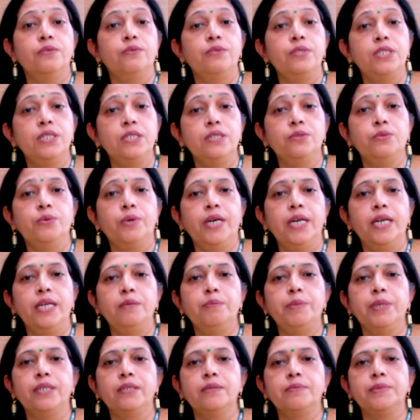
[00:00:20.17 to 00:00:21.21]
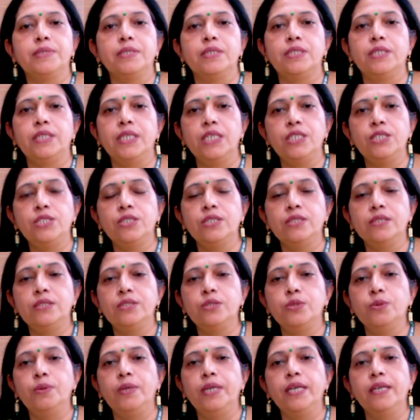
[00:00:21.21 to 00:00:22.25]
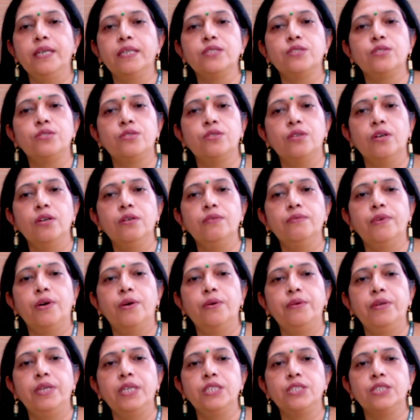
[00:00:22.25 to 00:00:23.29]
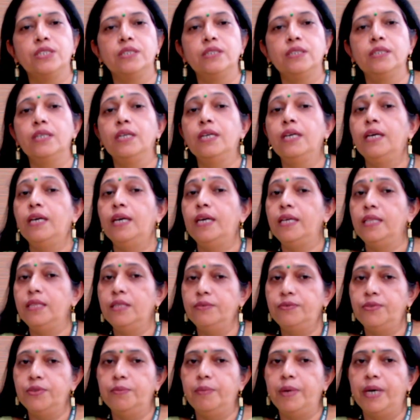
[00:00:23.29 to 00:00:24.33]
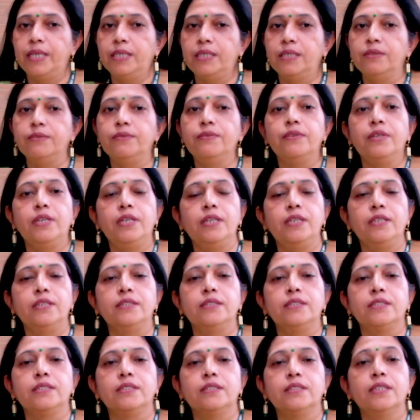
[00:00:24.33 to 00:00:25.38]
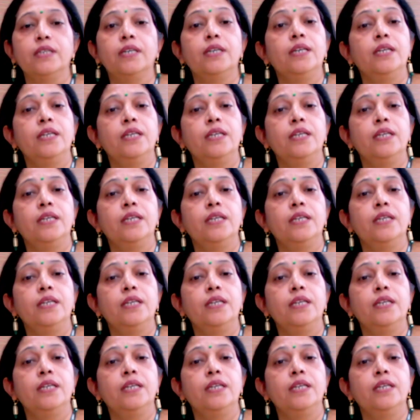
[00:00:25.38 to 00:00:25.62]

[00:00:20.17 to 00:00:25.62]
which is why it becomes essential to lay a strong foundation in the formative years.